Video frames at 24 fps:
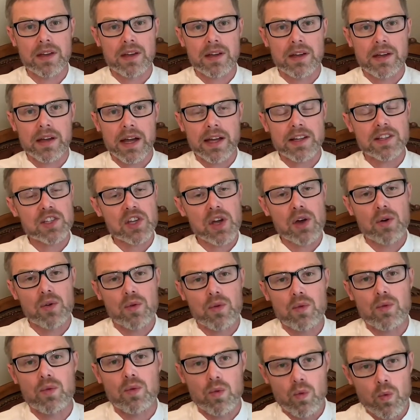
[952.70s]
And
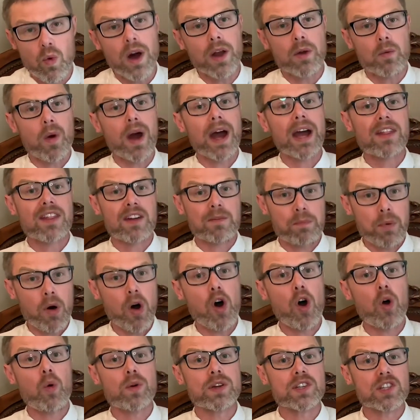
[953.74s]
so, one way that
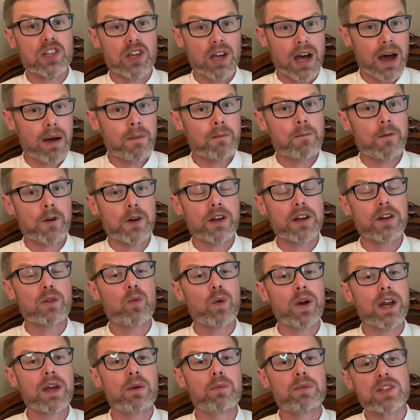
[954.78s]
Paul was comforted
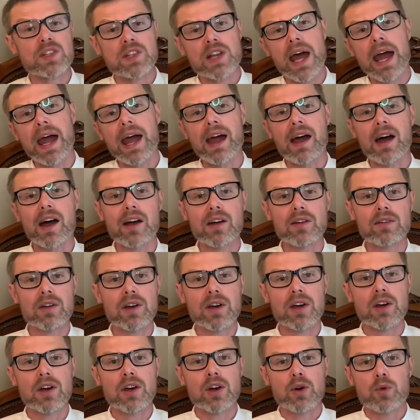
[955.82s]
when he was down
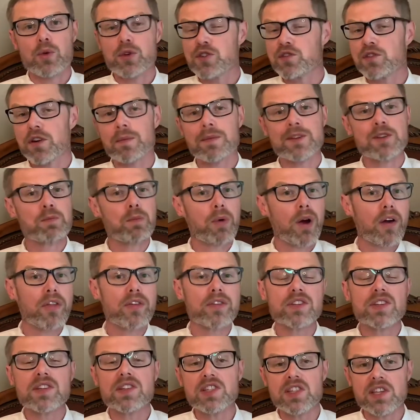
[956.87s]
was from his
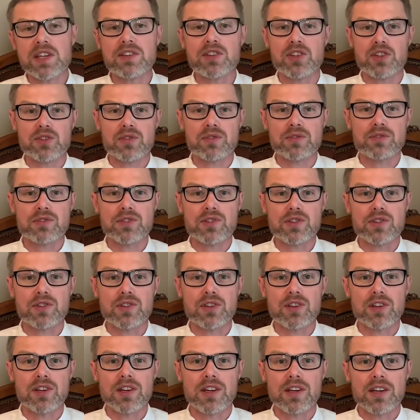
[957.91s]
brothers and sisters
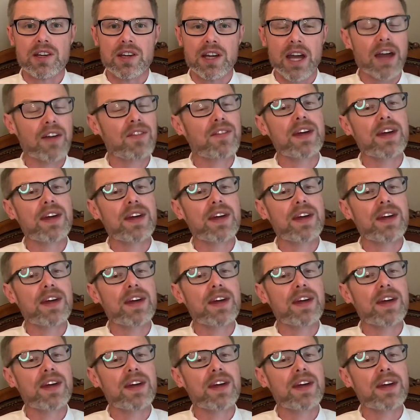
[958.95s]
and the